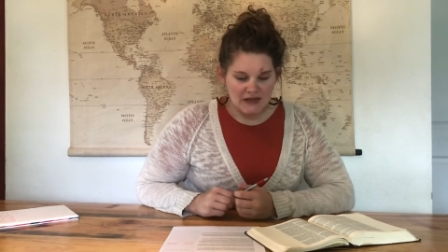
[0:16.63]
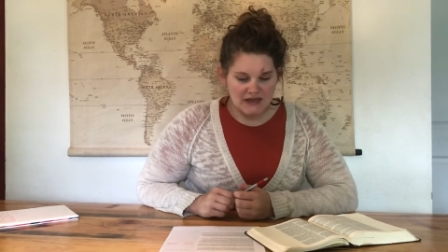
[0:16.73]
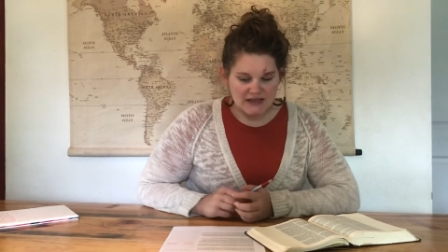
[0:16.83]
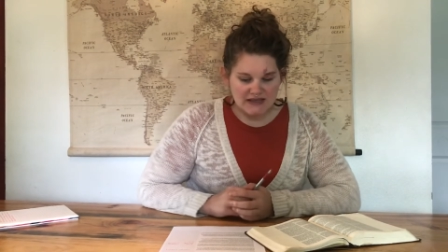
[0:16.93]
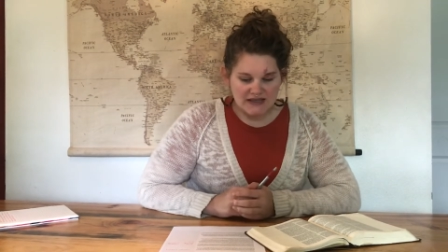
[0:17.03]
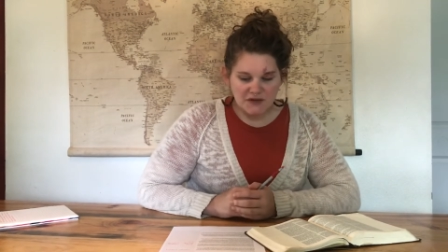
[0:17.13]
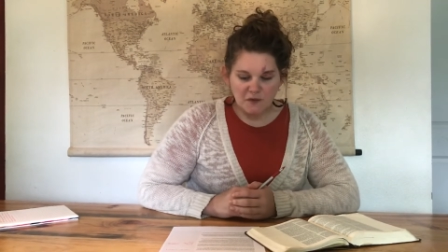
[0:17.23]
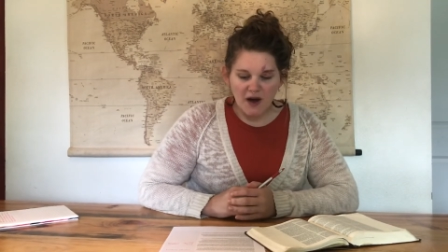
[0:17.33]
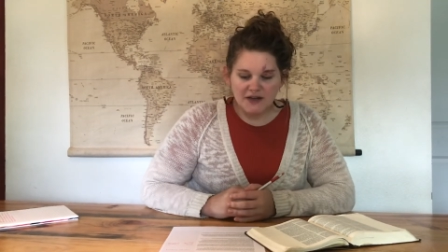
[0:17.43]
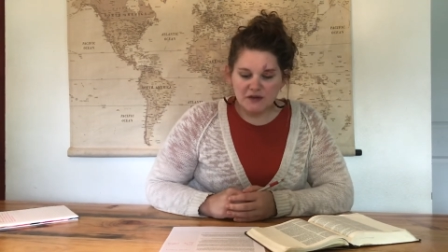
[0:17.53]
He says, And
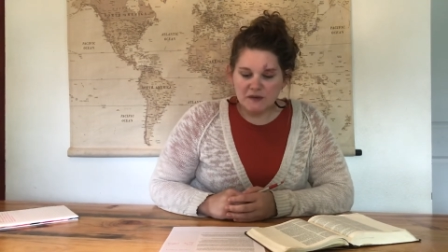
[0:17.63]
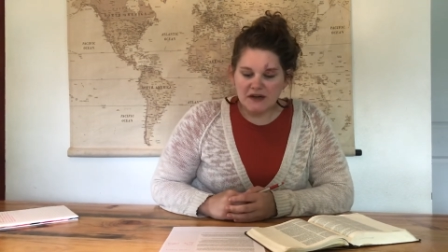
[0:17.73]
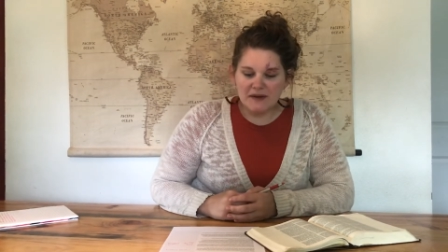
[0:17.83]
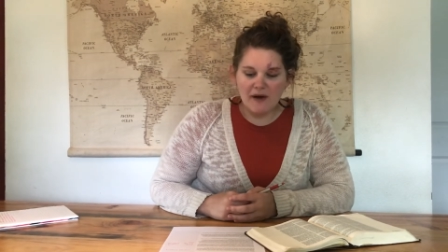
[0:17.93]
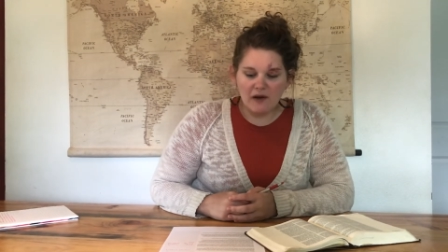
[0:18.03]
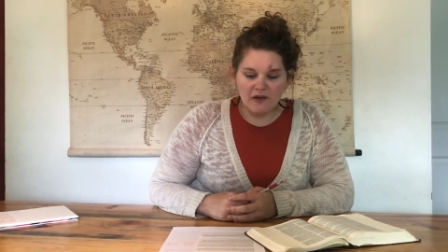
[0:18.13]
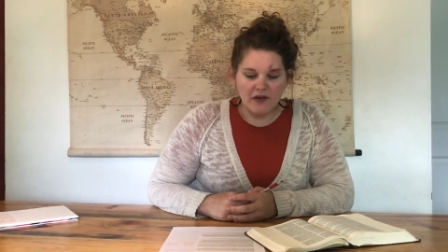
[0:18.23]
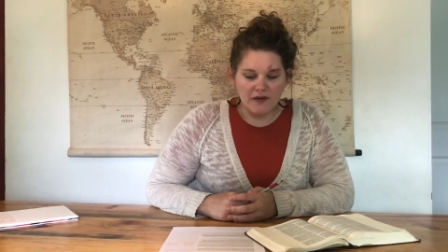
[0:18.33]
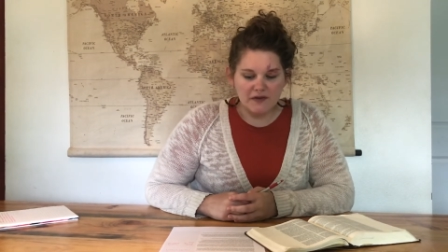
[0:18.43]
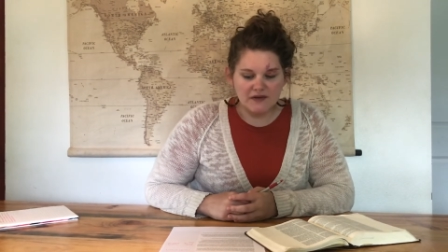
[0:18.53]
why do you worry about
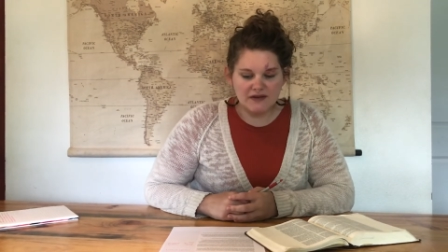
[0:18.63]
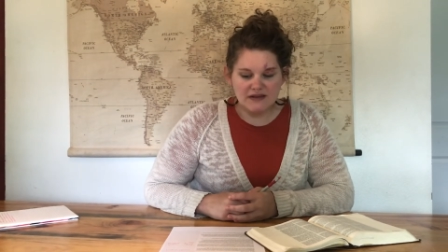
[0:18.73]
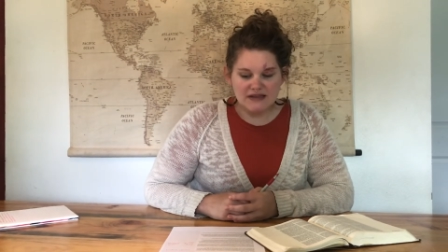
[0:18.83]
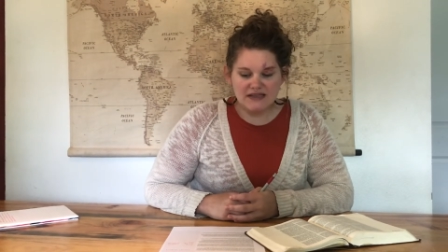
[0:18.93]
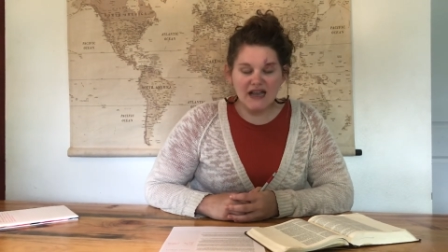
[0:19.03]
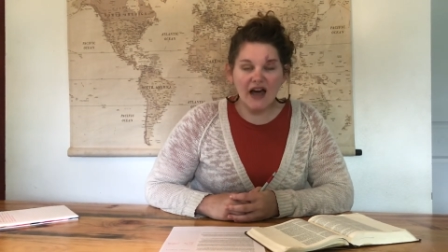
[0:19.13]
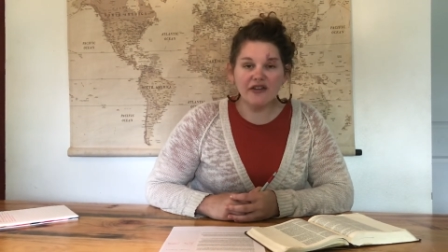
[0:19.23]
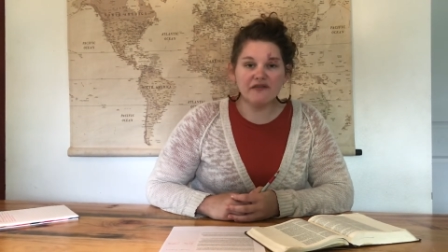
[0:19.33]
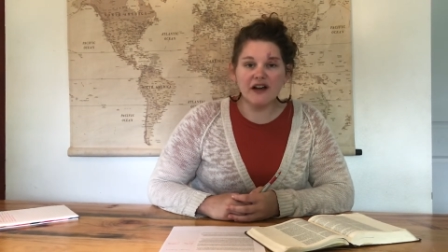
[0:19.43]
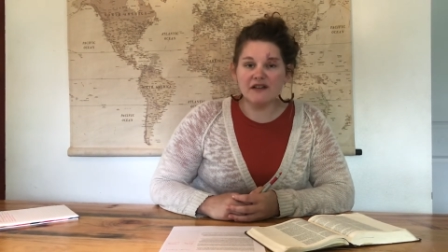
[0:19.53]
clothes? See how the
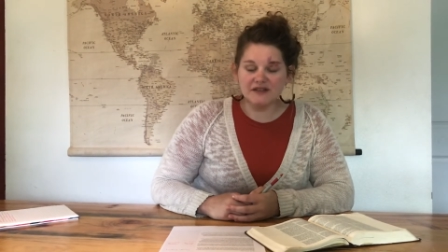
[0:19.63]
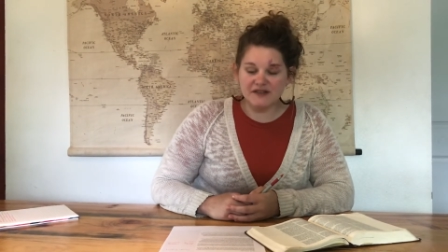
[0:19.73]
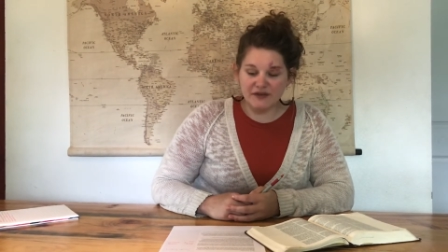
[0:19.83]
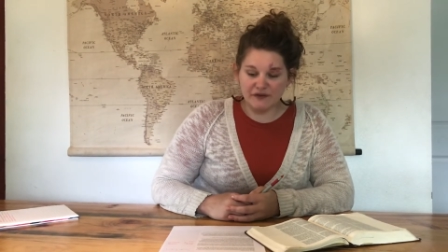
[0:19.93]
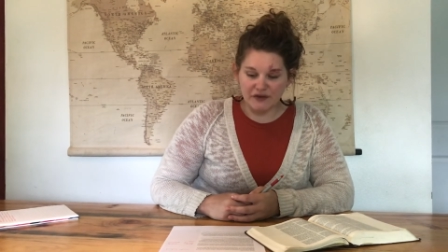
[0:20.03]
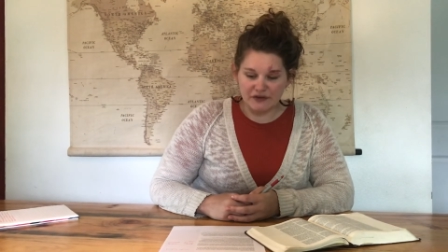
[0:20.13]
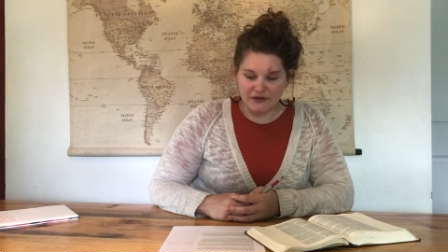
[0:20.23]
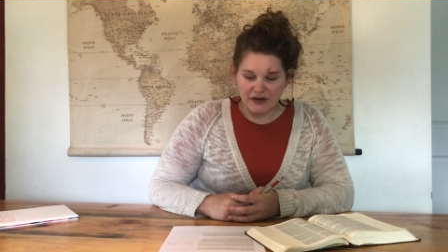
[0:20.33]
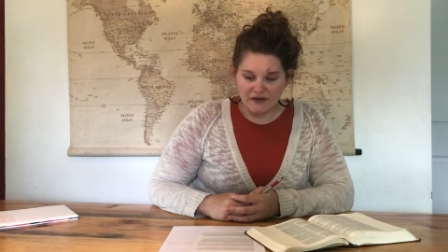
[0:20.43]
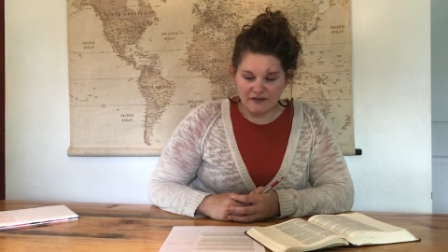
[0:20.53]
flowers of the field grow.